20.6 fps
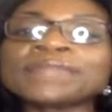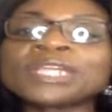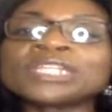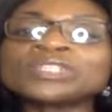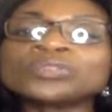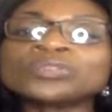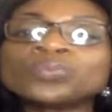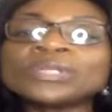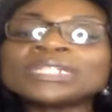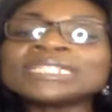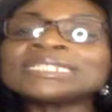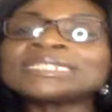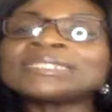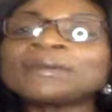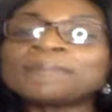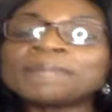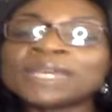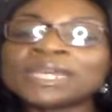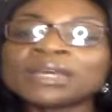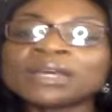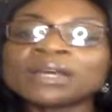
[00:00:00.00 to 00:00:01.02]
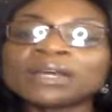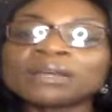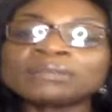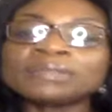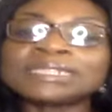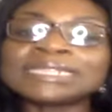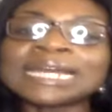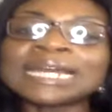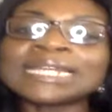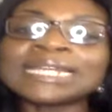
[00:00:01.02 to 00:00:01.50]
Because wisdom
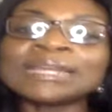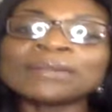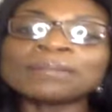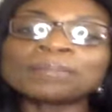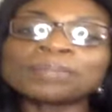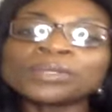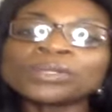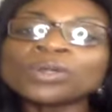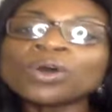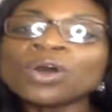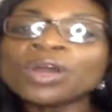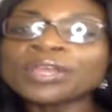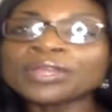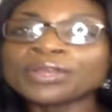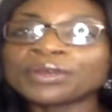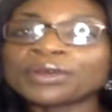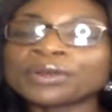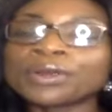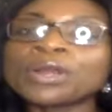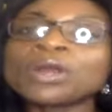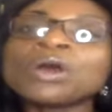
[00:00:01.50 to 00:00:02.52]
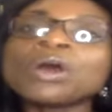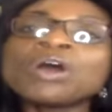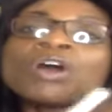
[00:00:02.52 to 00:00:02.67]
becomes that employer